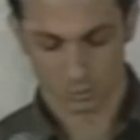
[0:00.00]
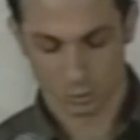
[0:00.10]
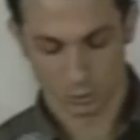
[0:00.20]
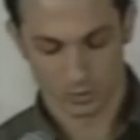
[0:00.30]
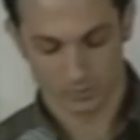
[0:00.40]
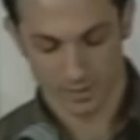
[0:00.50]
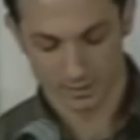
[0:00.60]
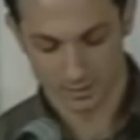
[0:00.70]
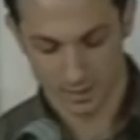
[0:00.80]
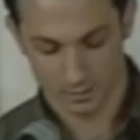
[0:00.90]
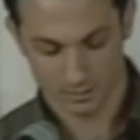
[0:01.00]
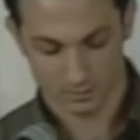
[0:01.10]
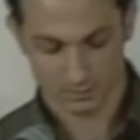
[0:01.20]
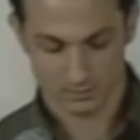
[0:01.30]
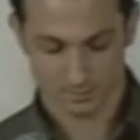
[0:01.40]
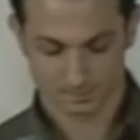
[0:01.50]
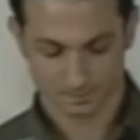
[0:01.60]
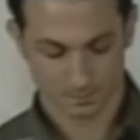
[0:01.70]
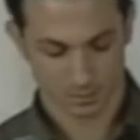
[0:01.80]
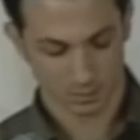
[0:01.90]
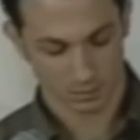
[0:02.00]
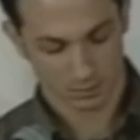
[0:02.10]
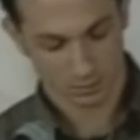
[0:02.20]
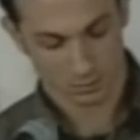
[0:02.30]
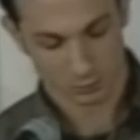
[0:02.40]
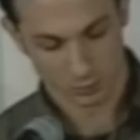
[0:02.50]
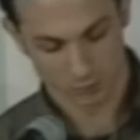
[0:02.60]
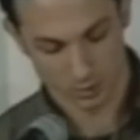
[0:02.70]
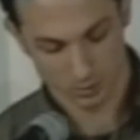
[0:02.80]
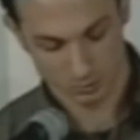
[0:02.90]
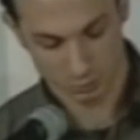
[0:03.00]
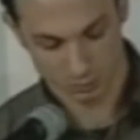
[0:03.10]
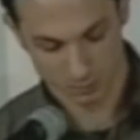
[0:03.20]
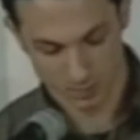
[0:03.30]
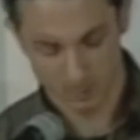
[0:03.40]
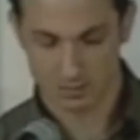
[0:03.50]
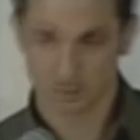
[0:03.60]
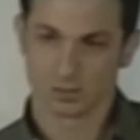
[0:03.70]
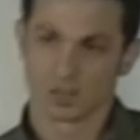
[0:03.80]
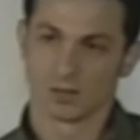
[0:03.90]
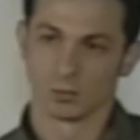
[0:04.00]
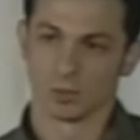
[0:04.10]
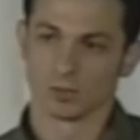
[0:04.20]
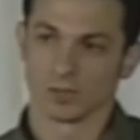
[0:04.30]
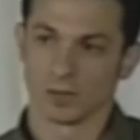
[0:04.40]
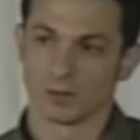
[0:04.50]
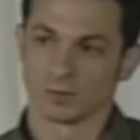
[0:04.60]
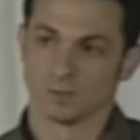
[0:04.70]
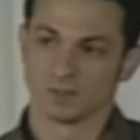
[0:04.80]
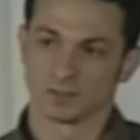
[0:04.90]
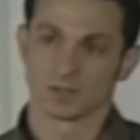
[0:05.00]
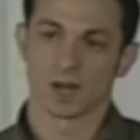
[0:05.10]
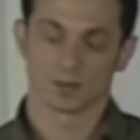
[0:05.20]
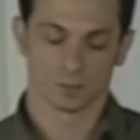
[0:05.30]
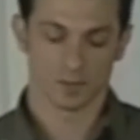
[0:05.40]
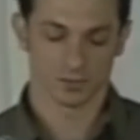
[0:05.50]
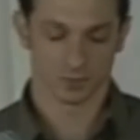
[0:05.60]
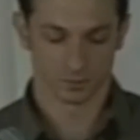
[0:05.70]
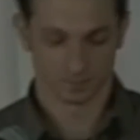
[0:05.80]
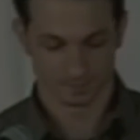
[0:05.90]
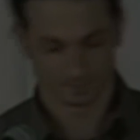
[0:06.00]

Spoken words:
We were told we were fighting terrorists. The real terrorist was me, and the real terrorism is this occupation.